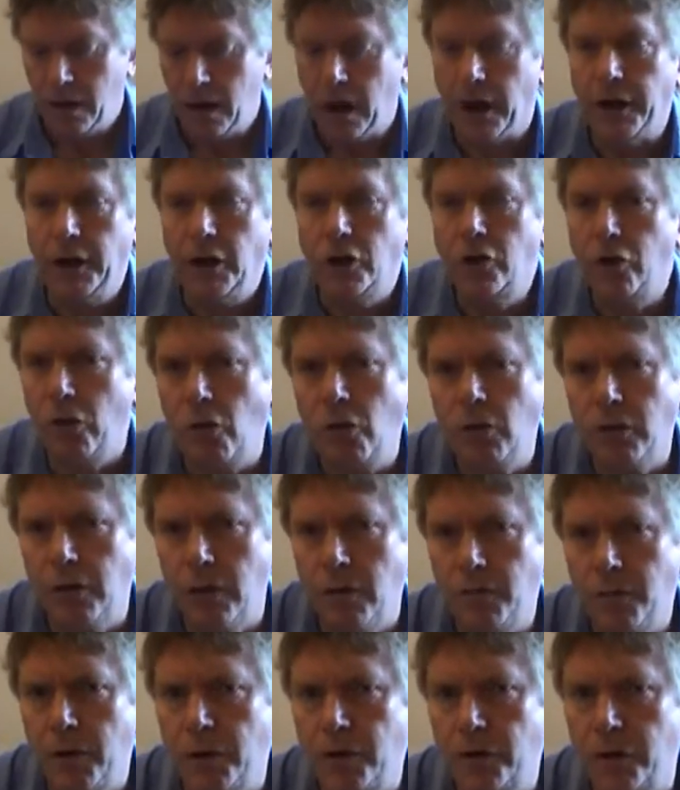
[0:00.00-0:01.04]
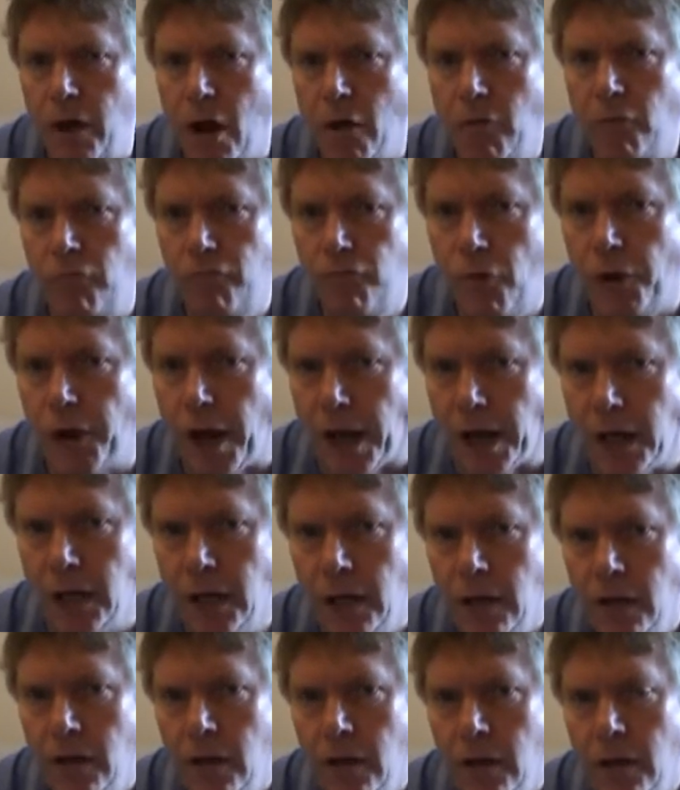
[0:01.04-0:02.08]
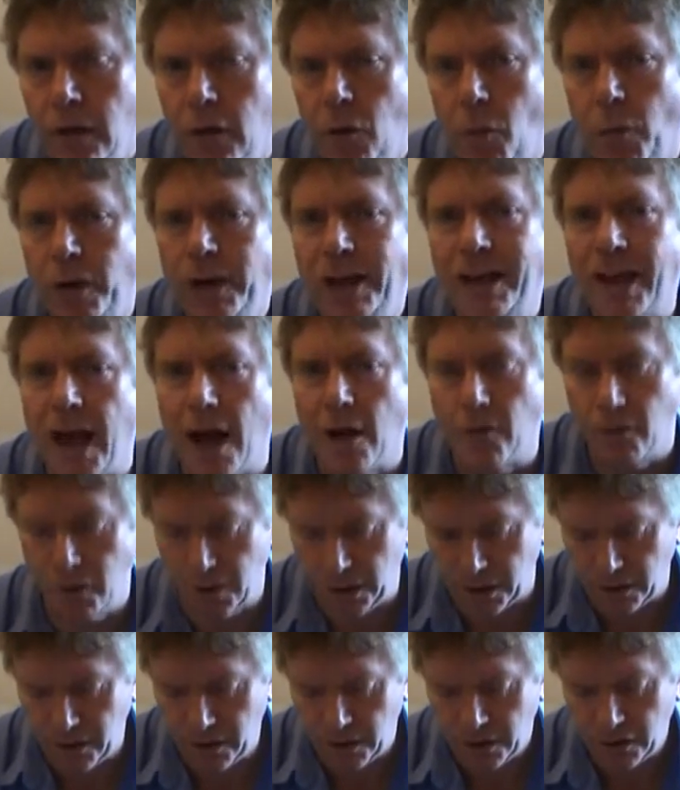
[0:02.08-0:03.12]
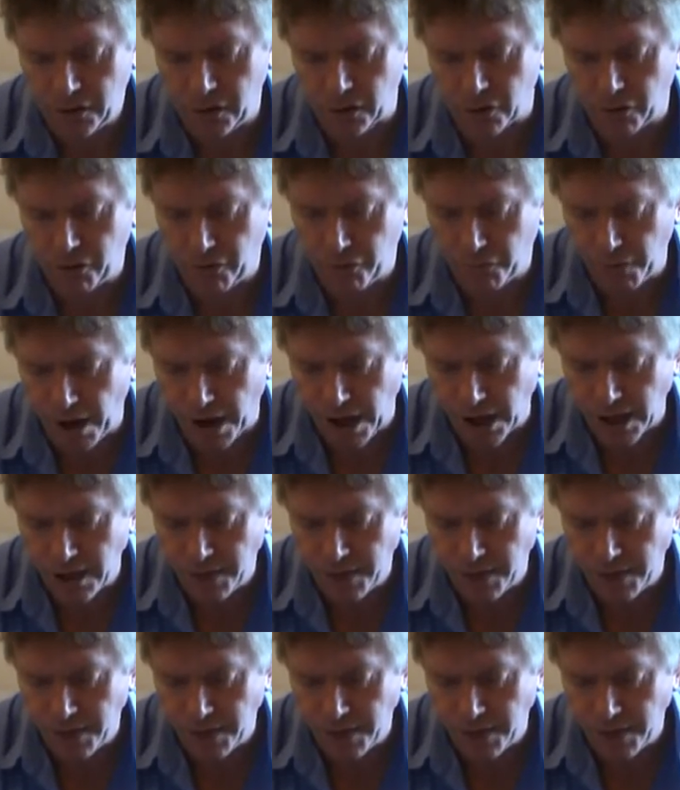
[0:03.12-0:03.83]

And he told them to start running when he counted to 3.